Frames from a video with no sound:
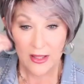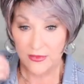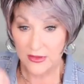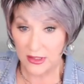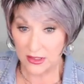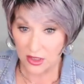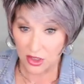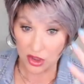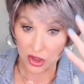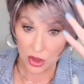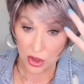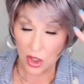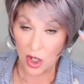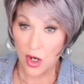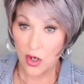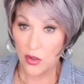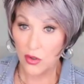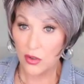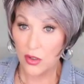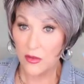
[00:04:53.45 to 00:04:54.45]
This is
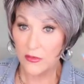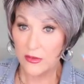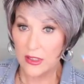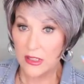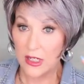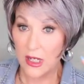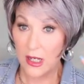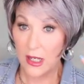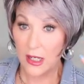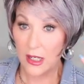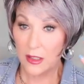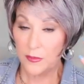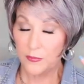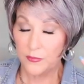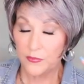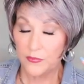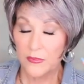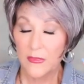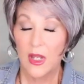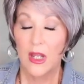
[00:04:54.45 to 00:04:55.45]
longer on the
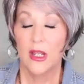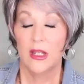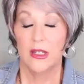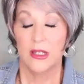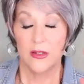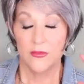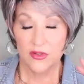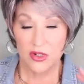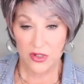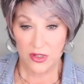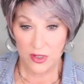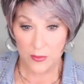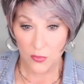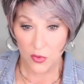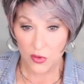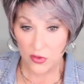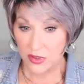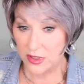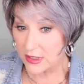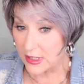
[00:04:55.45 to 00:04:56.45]
top, Gives you some
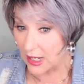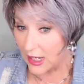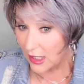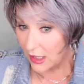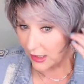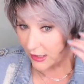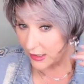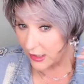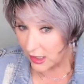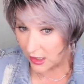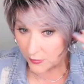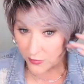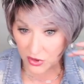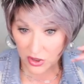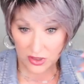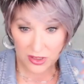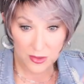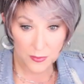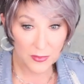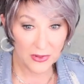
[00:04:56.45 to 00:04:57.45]
more styling
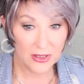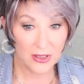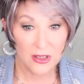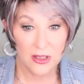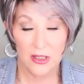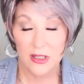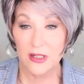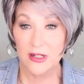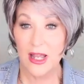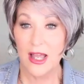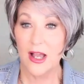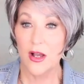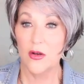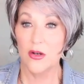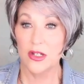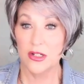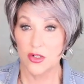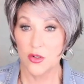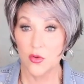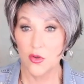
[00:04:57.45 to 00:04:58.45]
options, but look
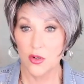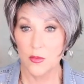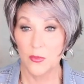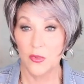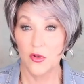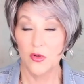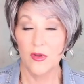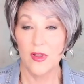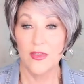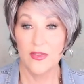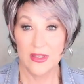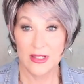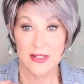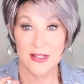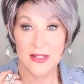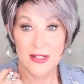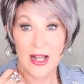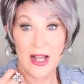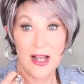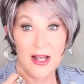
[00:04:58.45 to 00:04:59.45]
how adorable
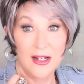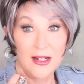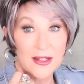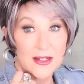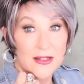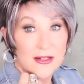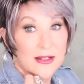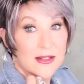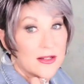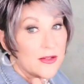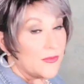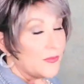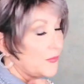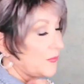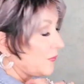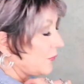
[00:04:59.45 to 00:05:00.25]
this style is.